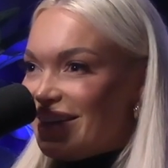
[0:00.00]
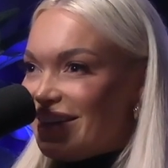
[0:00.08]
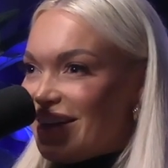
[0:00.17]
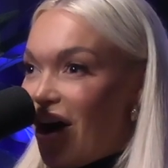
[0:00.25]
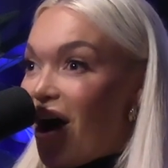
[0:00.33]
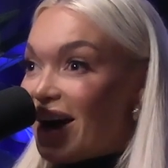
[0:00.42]

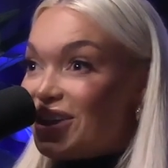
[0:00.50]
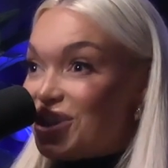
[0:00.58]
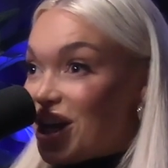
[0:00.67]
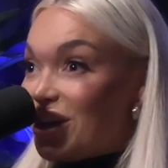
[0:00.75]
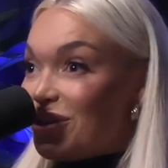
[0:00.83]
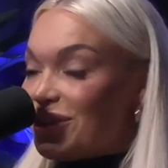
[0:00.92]
I
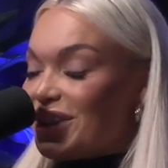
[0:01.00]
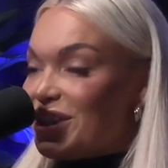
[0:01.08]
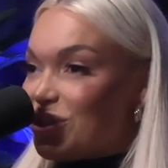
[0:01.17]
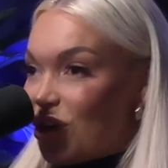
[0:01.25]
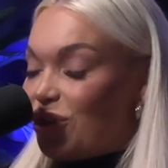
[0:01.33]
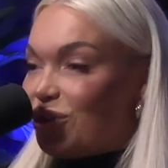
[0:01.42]
genuinely
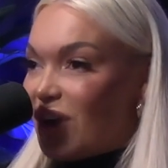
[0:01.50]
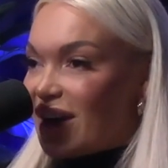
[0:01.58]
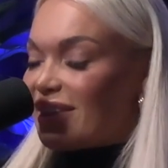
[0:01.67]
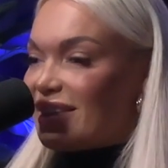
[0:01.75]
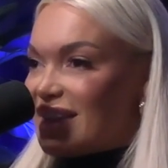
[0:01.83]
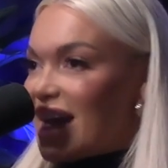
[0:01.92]
don't like the
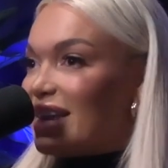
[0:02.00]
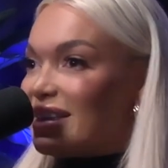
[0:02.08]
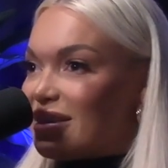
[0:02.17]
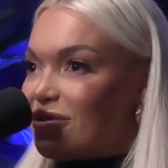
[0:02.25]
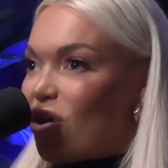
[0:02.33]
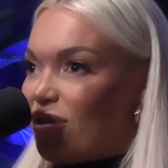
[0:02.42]
taste of
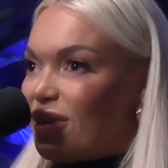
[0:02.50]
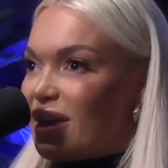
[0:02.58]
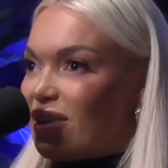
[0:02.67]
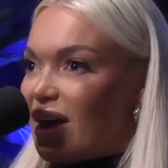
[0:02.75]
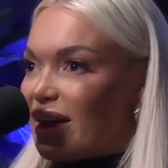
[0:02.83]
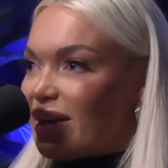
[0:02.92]
coffee. Like